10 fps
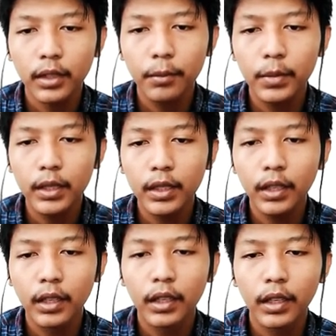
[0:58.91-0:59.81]
B.
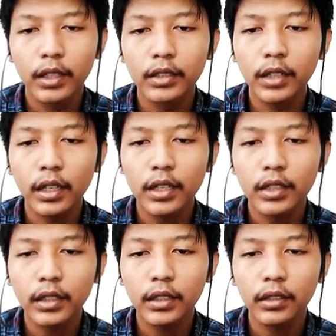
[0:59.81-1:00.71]

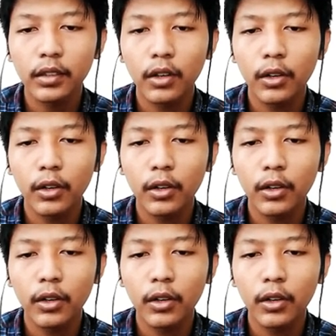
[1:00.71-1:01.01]
Installation of